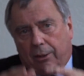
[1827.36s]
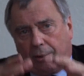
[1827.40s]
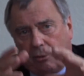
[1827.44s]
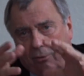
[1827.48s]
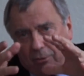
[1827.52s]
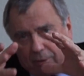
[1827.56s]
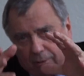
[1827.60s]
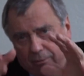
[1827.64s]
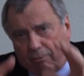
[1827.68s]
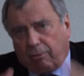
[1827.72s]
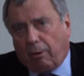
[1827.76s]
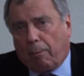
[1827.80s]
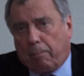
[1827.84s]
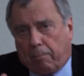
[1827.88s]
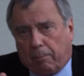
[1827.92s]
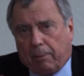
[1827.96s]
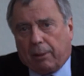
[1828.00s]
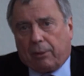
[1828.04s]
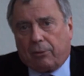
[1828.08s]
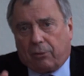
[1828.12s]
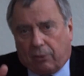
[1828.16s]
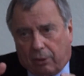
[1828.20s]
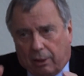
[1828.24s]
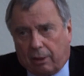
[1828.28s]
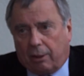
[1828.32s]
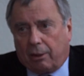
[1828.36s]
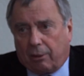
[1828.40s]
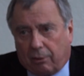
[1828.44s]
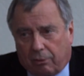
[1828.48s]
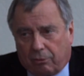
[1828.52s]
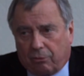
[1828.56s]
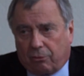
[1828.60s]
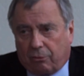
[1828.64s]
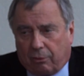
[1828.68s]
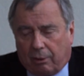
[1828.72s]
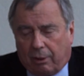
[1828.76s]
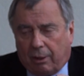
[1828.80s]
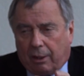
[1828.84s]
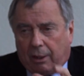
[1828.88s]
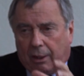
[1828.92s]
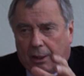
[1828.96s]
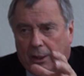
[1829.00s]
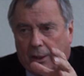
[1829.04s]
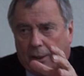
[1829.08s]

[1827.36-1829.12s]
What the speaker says: His development is